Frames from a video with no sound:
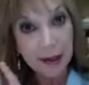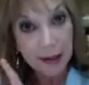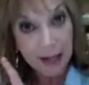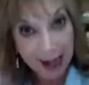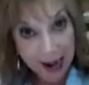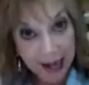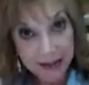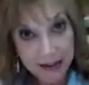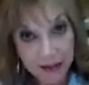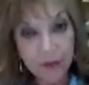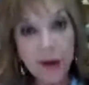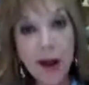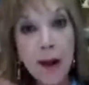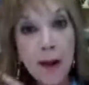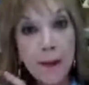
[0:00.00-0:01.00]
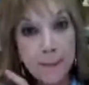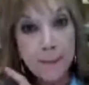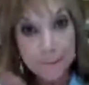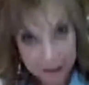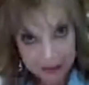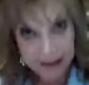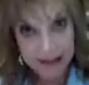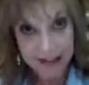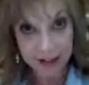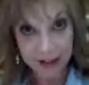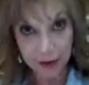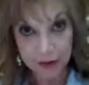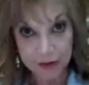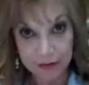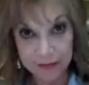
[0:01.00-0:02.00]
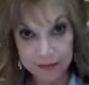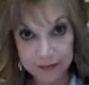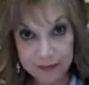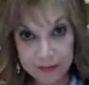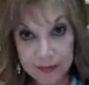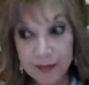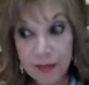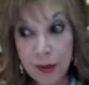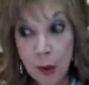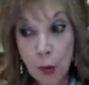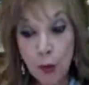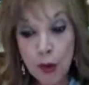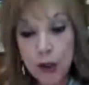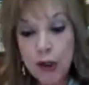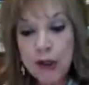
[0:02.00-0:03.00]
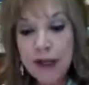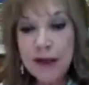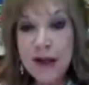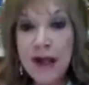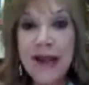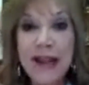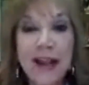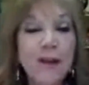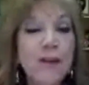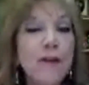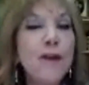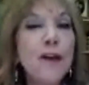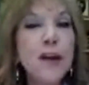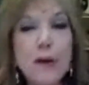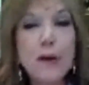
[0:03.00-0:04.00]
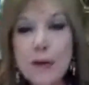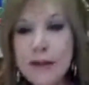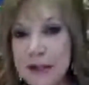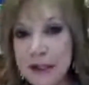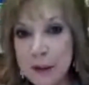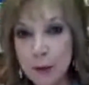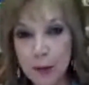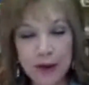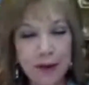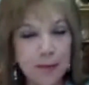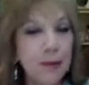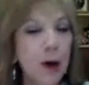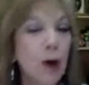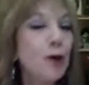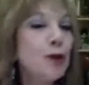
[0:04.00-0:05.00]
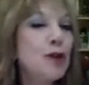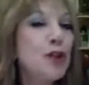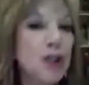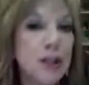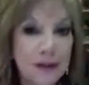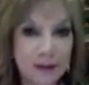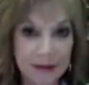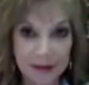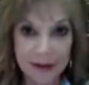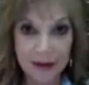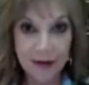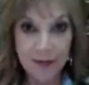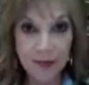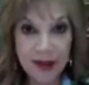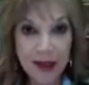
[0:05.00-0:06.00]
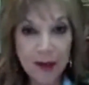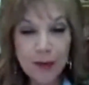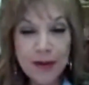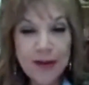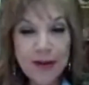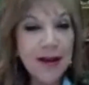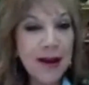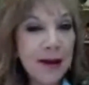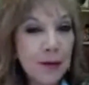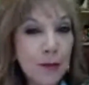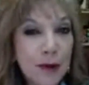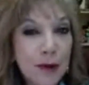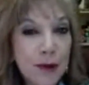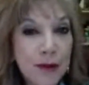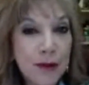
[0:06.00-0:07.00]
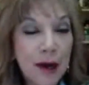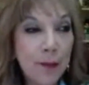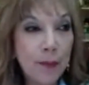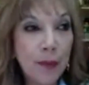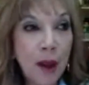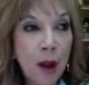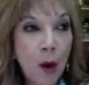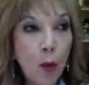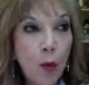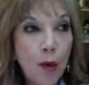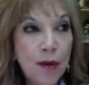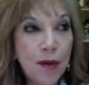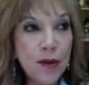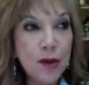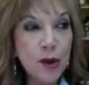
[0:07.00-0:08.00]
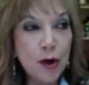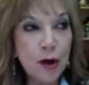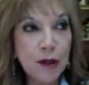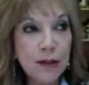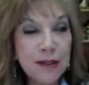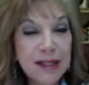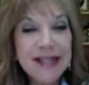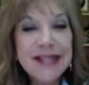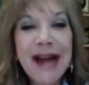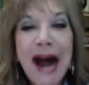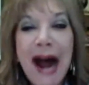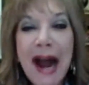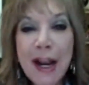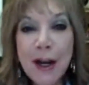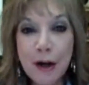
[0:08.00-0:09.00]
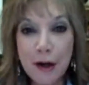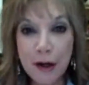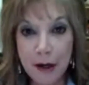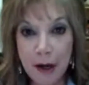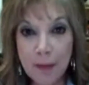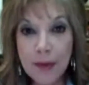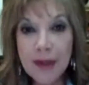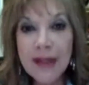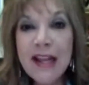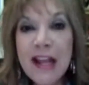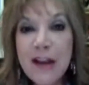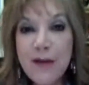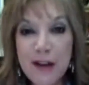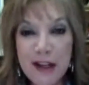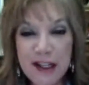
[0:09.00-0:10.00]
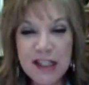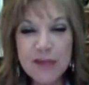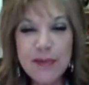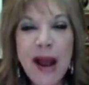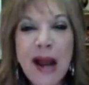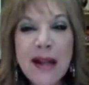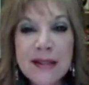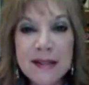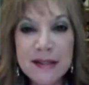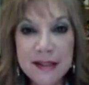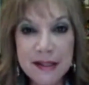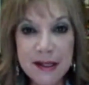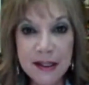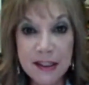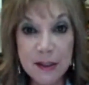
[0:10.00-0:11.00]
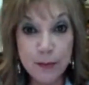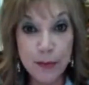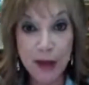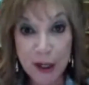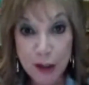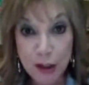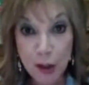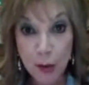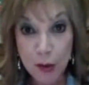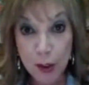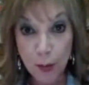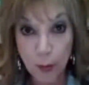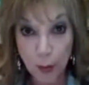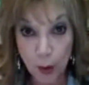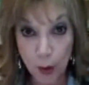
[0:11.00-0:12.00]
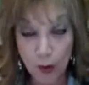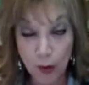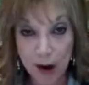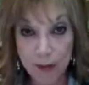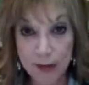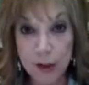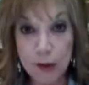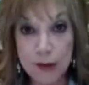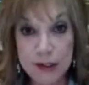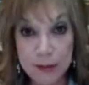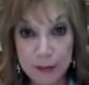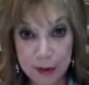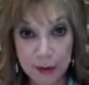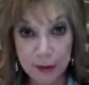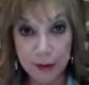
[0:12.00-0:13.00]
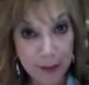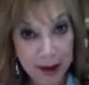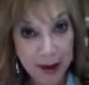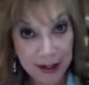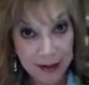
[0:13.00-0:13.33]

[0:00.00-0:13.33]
active meditation where you can infuse it with emotion and with and with um, with your desire belief and expectancy especially when you're programming using mirror of the mind